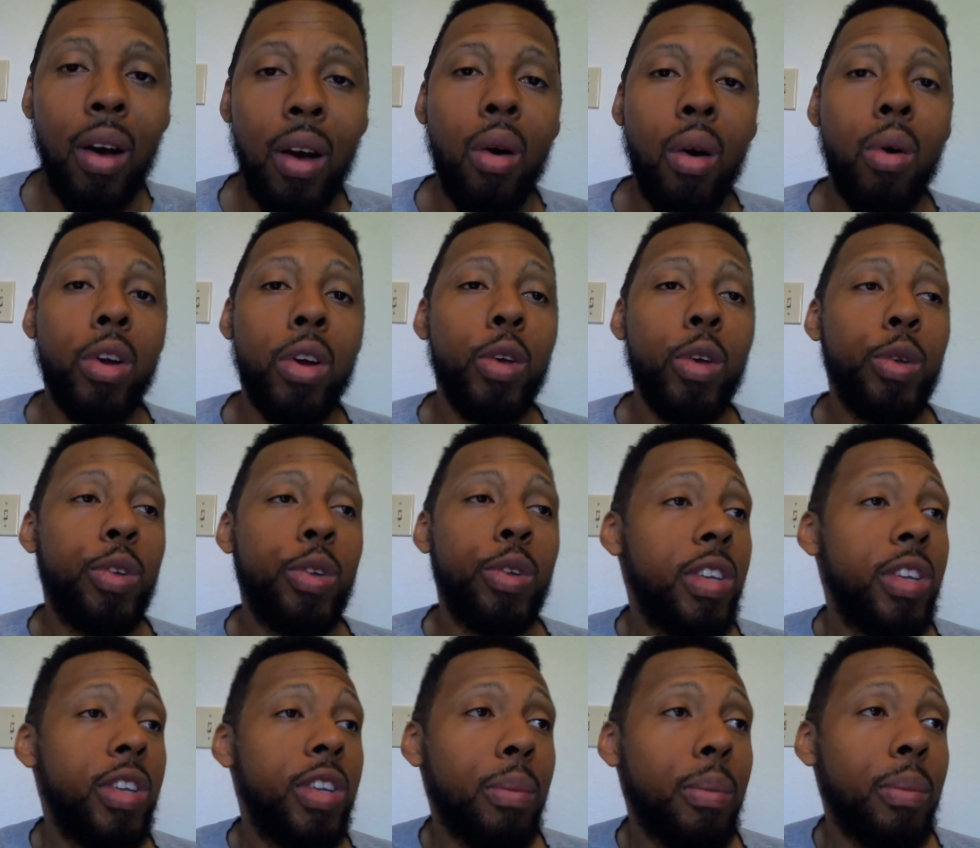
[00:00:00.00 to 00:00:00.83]
or you
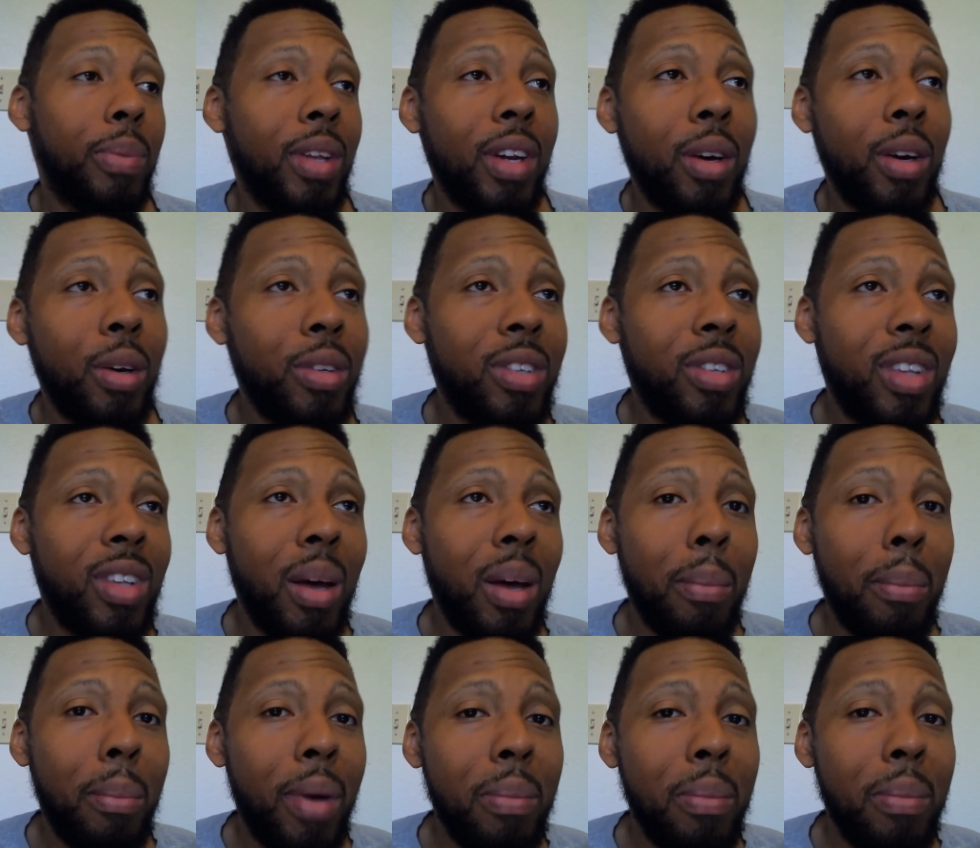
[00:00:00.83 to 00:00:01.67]
see something else
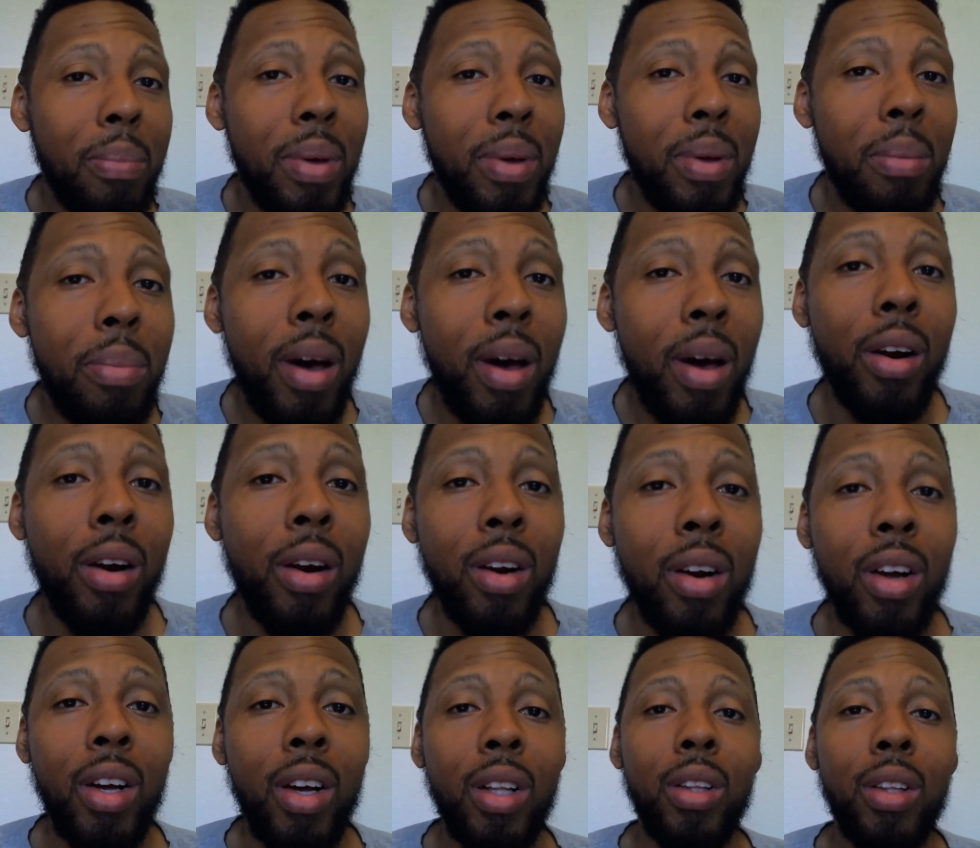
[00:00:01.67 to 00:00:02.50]
that might be better.